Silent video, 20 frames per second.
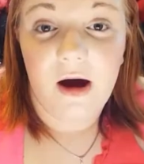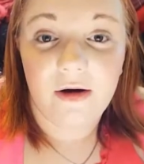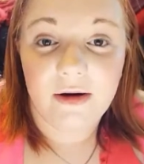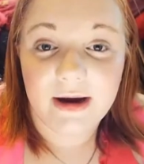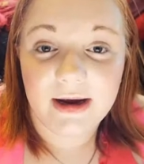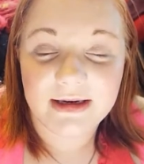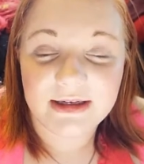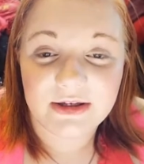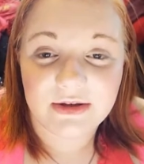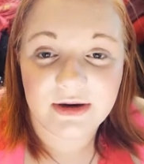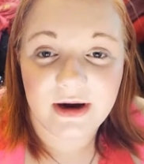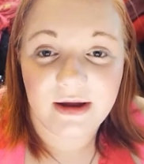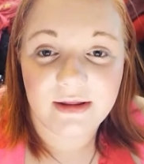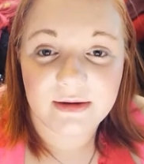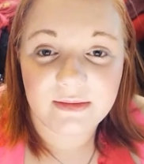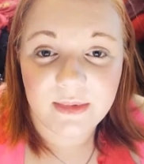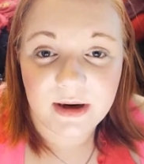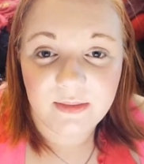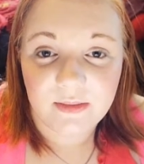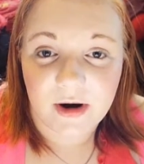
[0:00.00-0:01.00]
Okay, so now
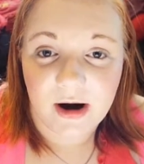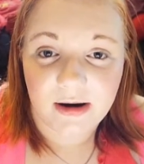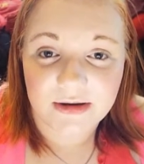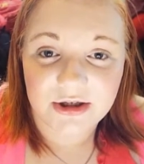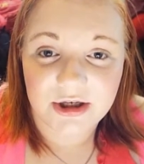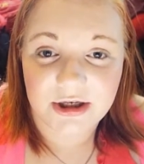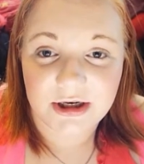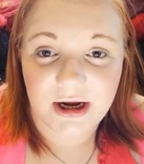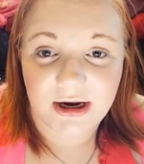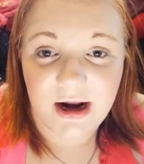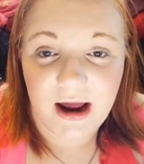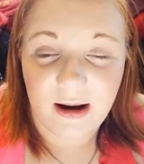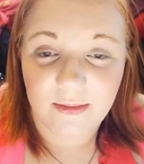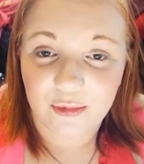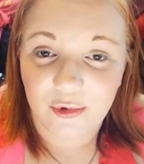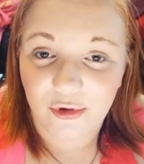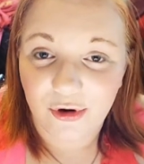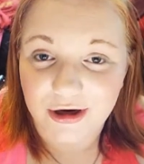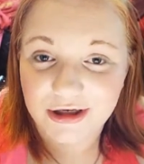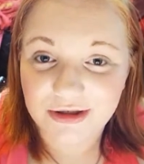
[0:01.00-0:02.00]
that my brows are done,
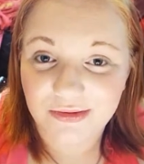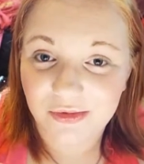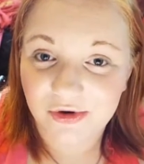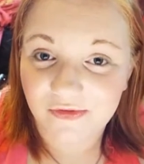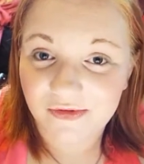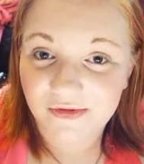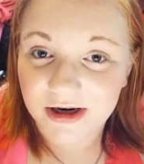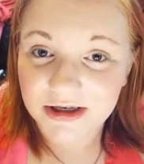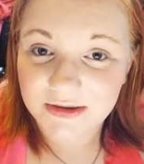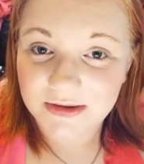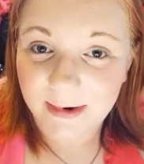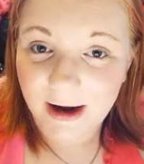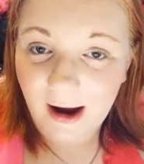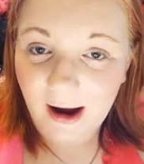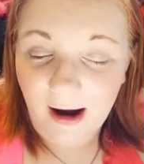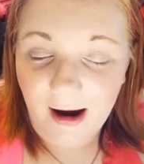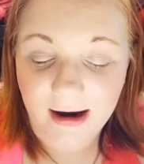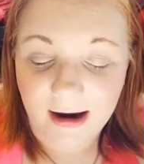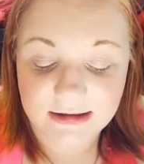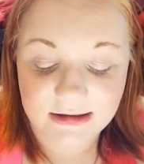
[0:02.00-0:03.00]
I'm going to move on to my
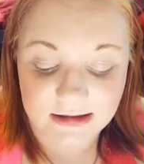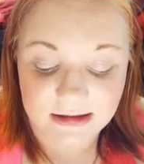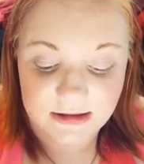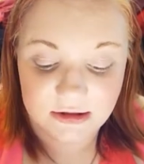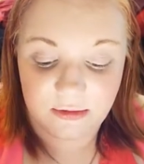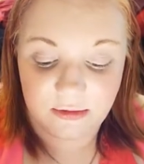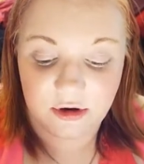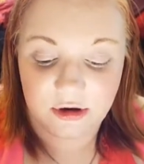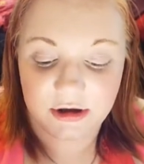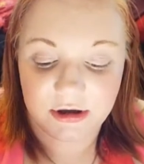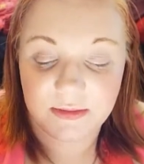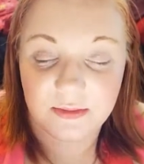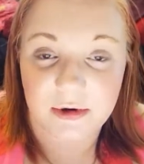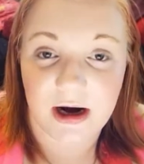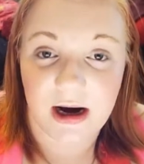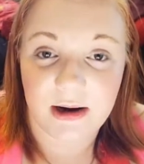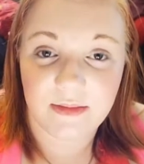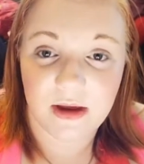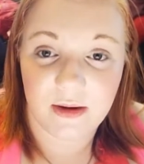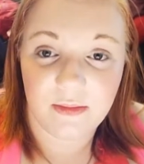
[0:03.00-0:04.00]
eyes. So I'm going to
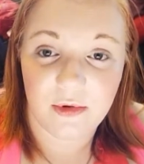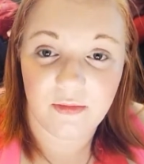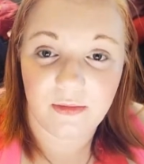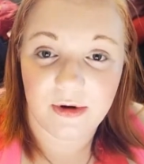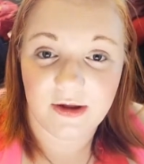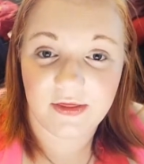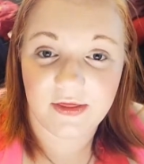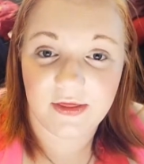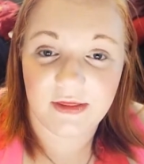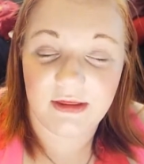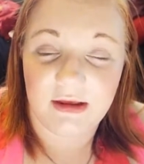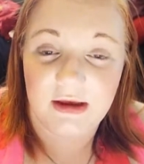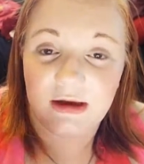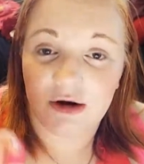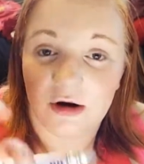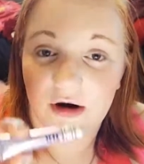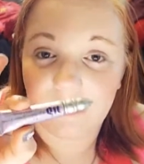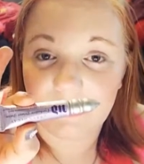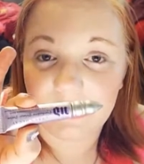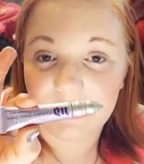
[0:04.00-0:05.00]
prime them with
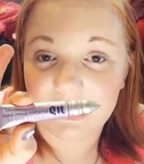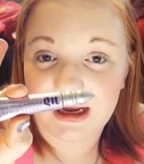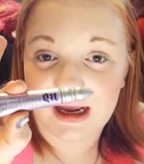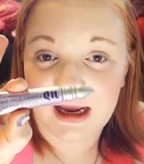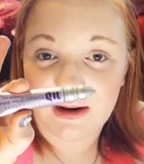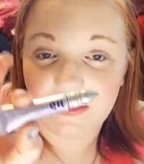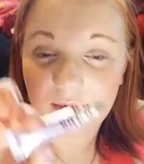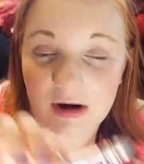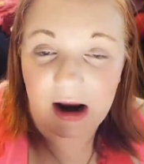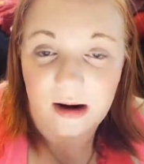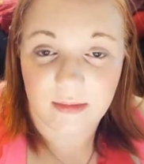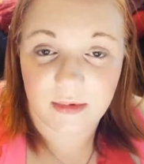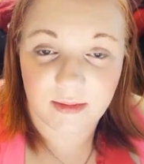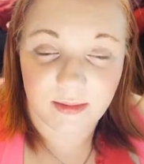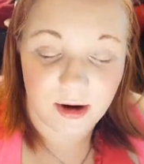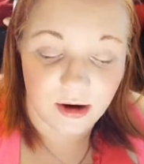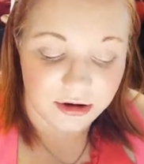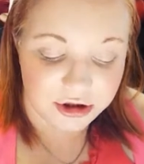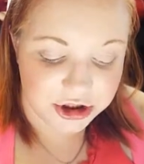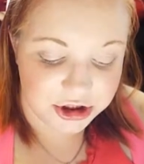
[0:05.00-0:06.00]
the Urban Decay Primer
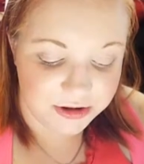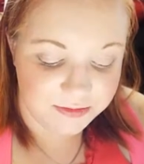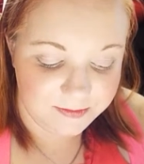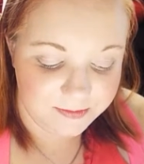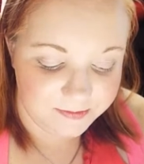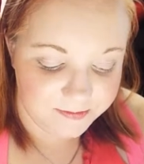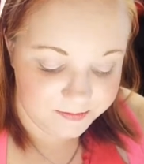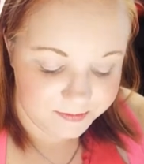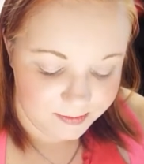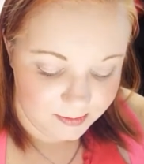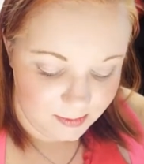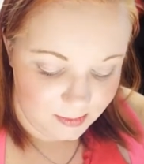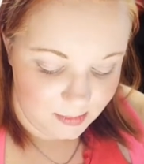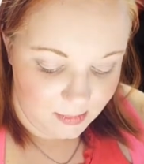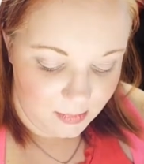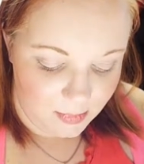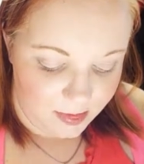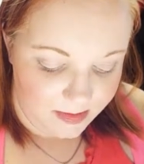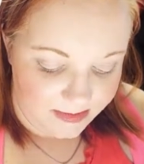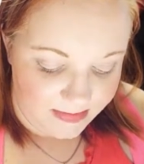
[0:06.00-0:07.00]
Potion.
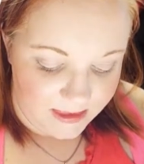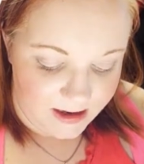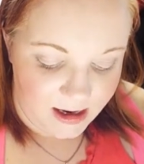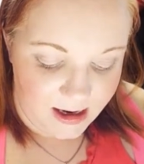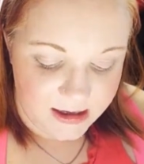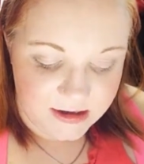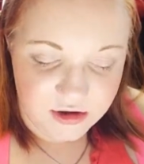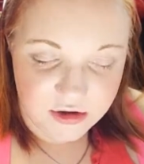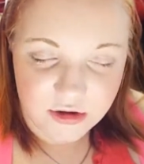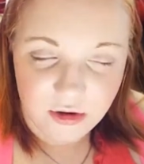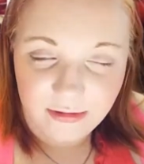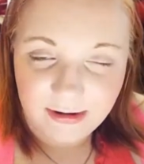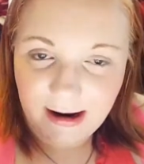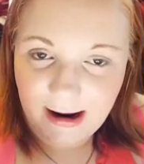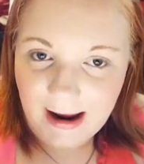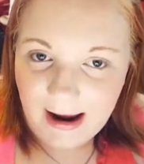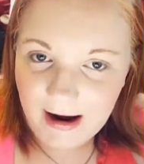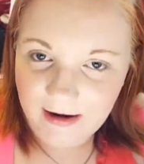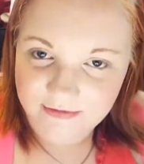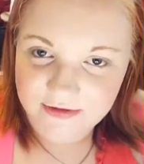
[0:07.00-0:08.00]
And you don't
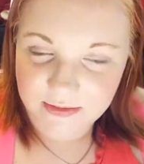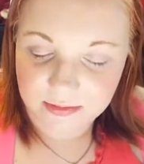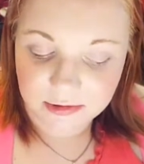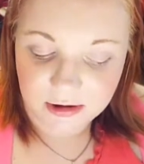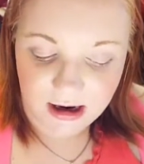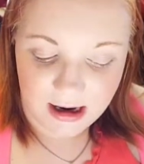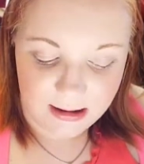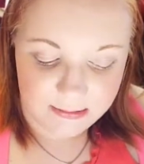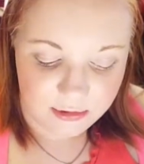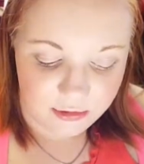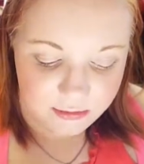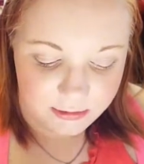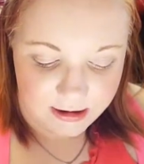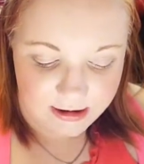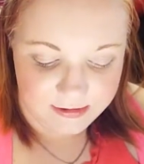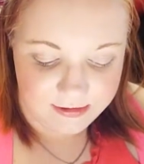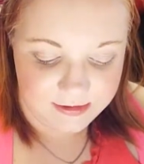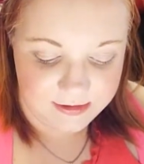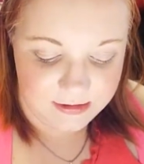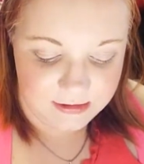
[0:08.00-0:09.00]
have to prime
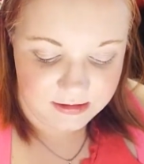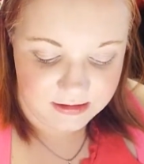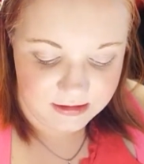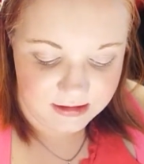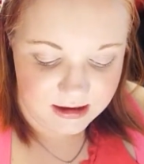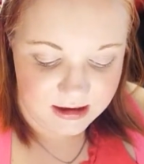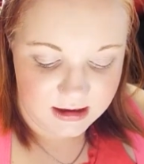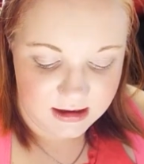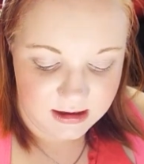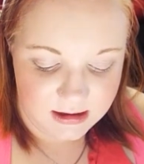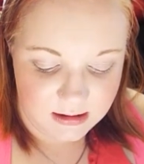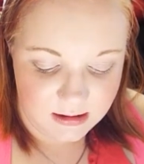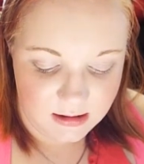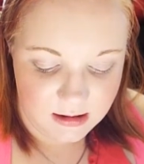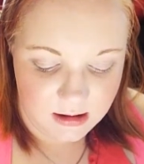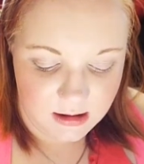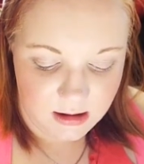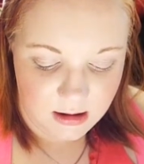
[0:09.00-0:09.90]
with the